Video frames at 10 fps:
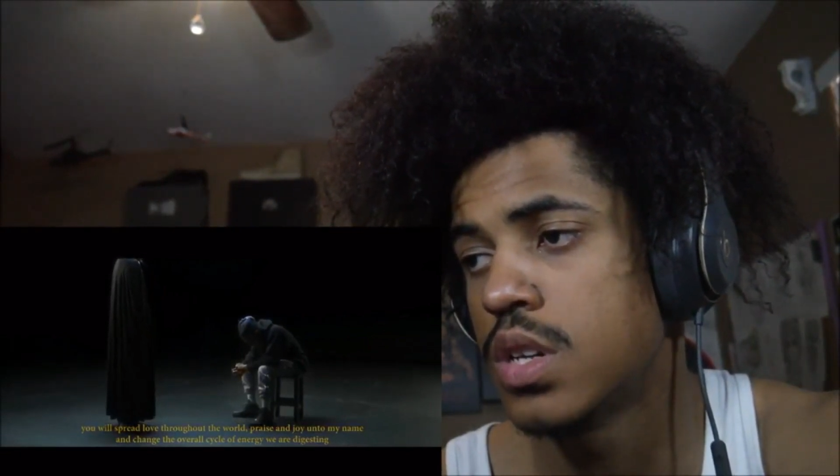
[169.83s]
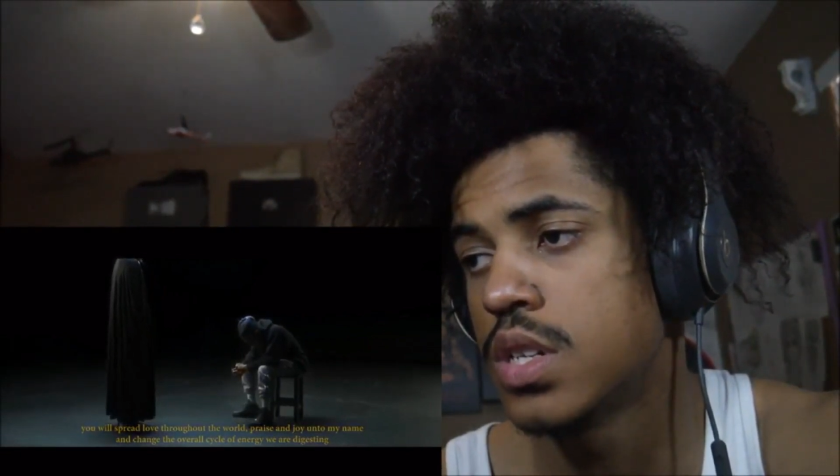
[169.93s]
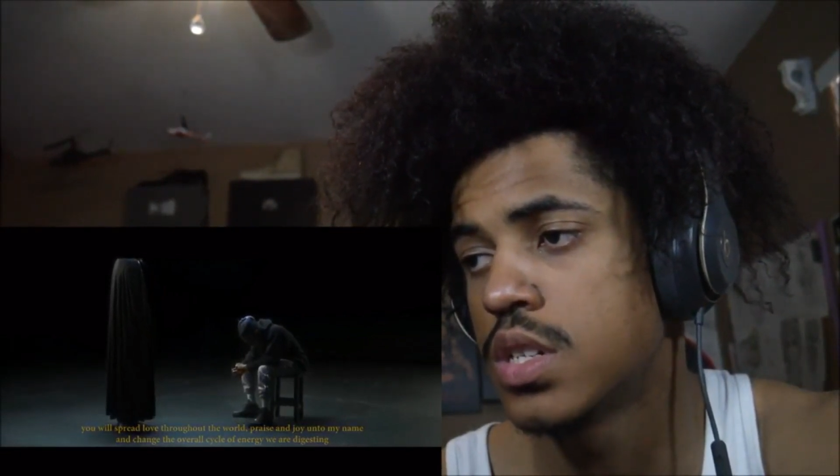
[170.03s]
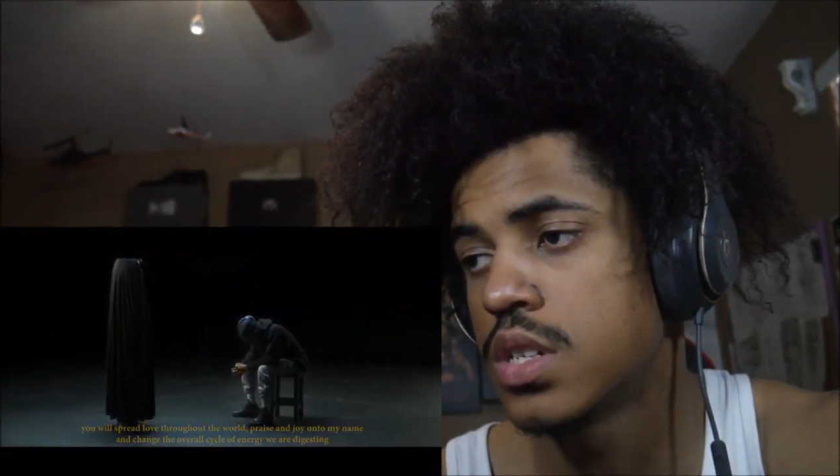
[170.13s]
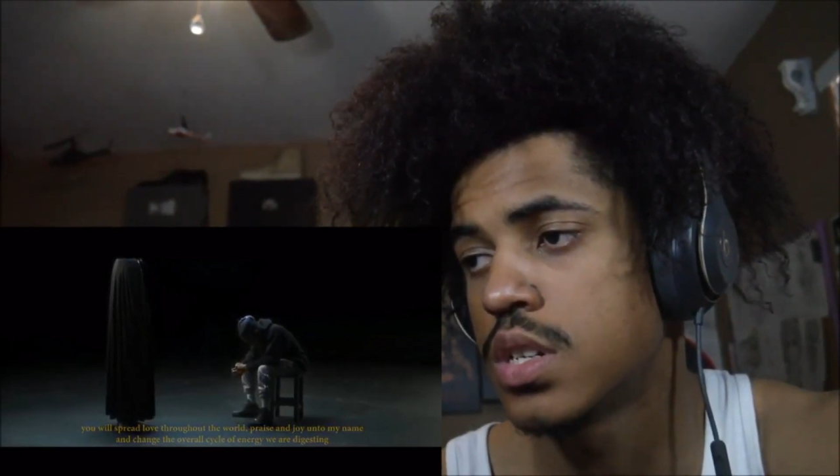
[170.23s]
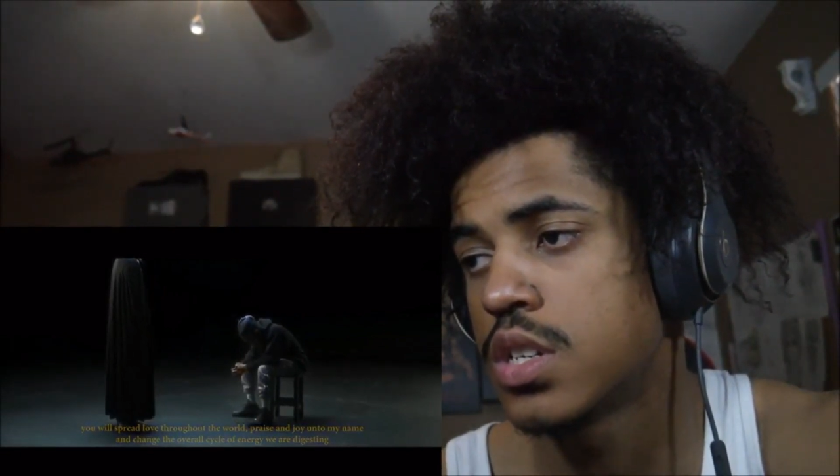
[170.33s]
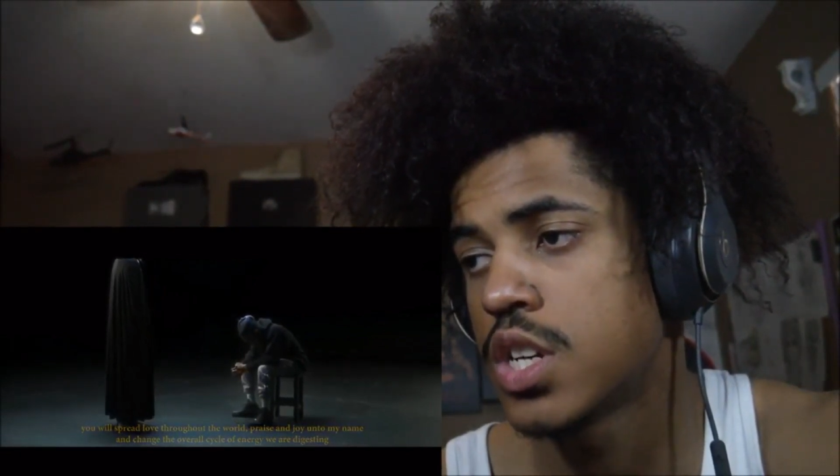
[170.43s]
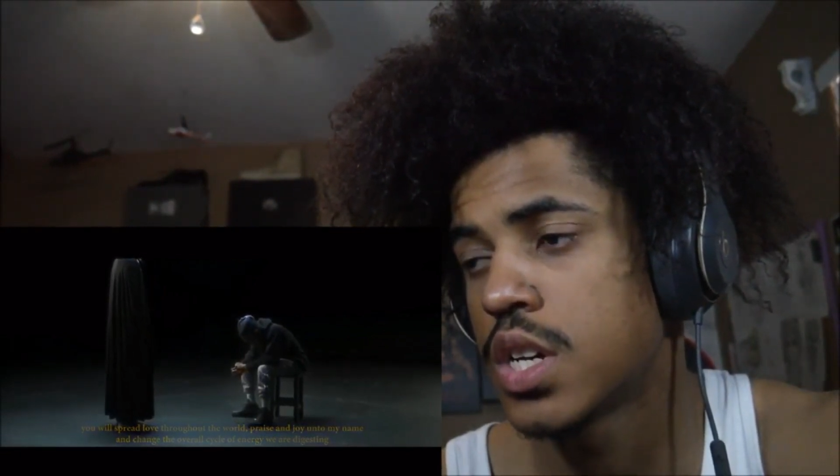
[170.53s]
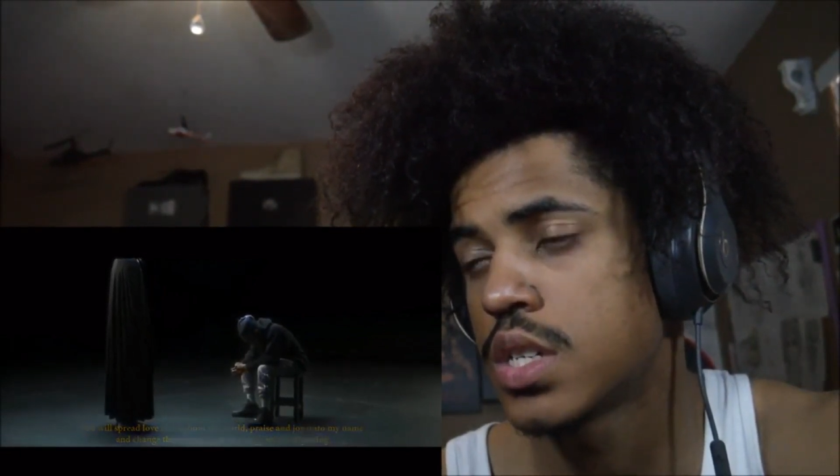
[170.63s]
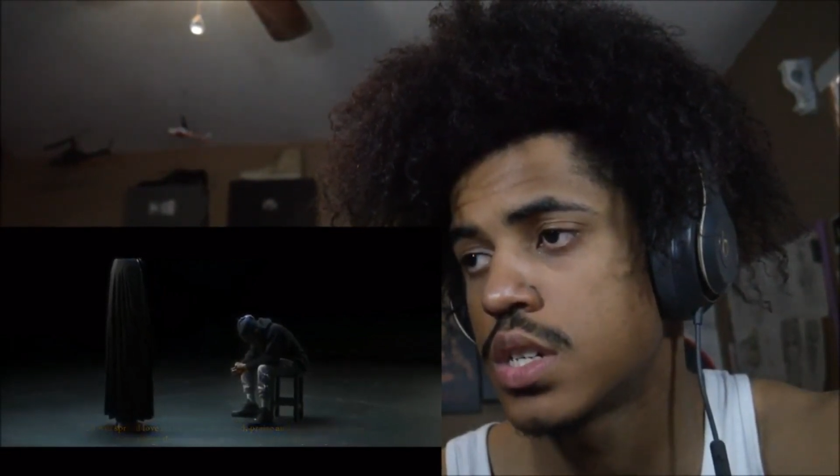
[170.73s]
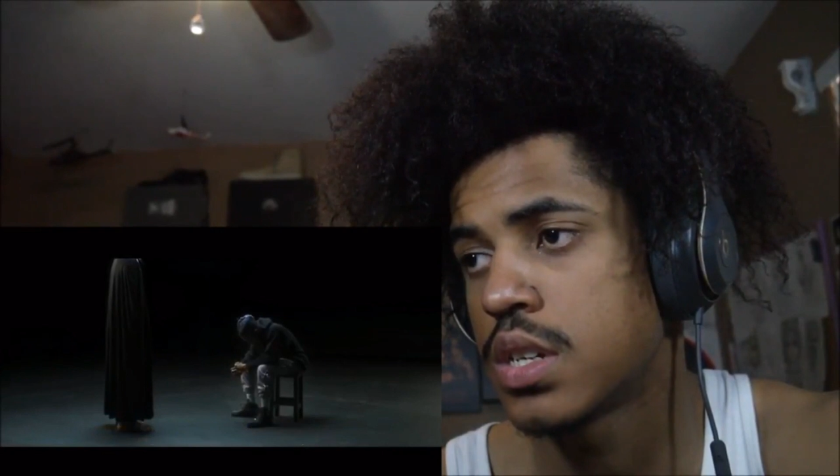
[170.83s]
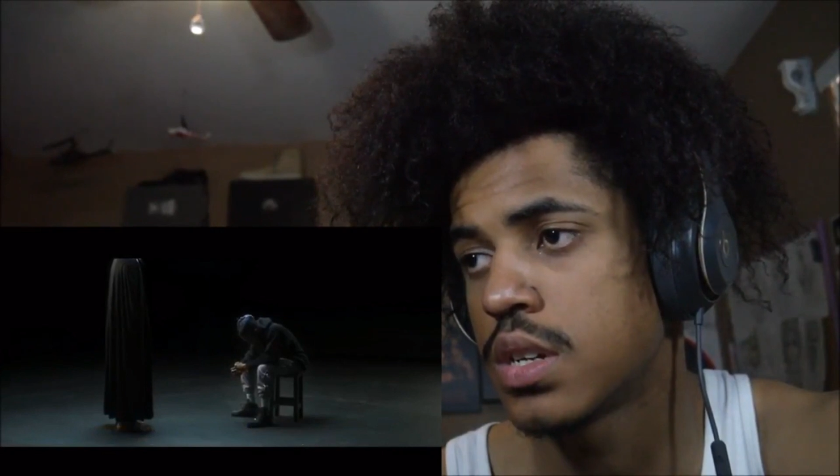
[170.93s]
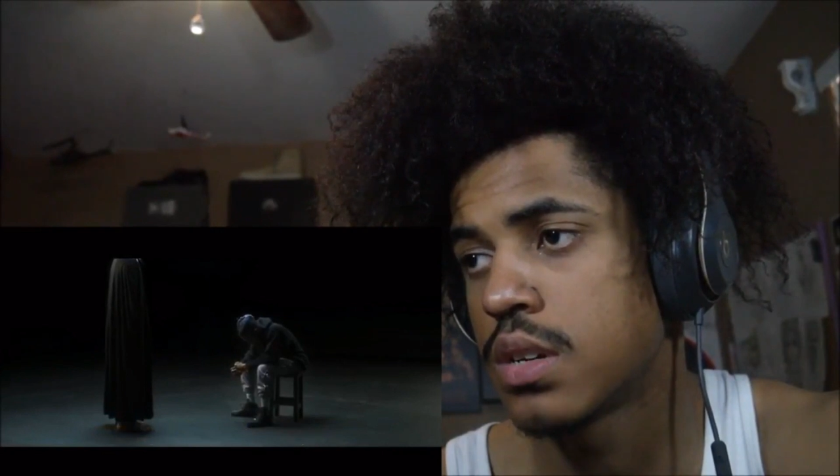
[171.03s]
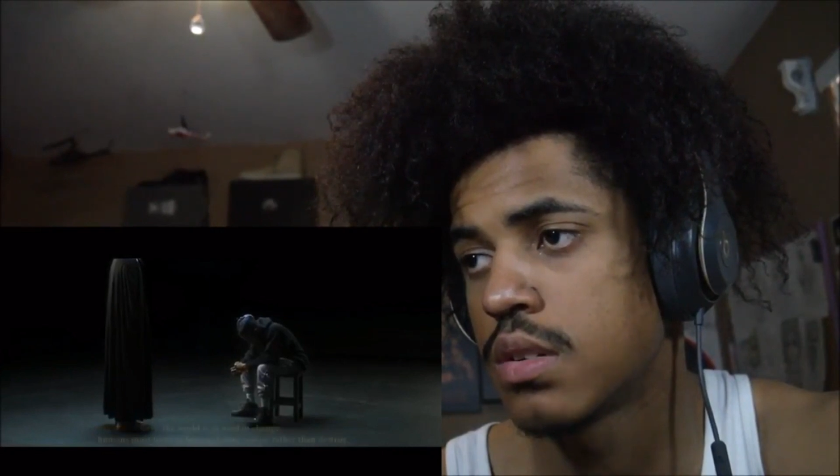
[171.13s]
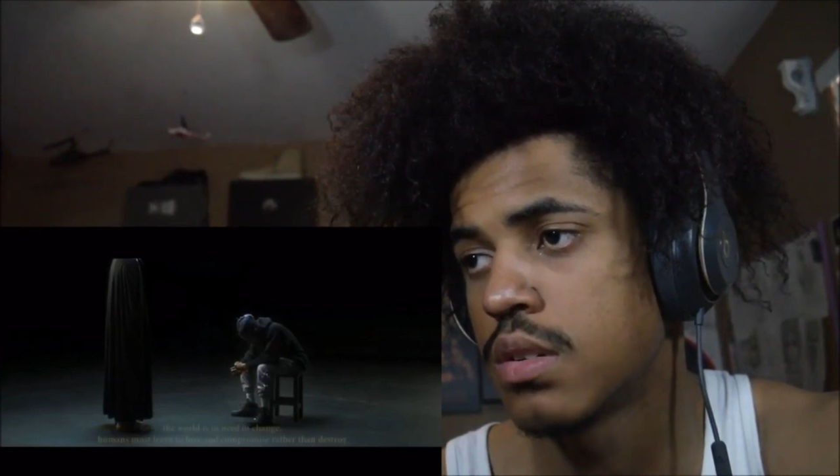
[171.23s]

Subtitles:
digesting.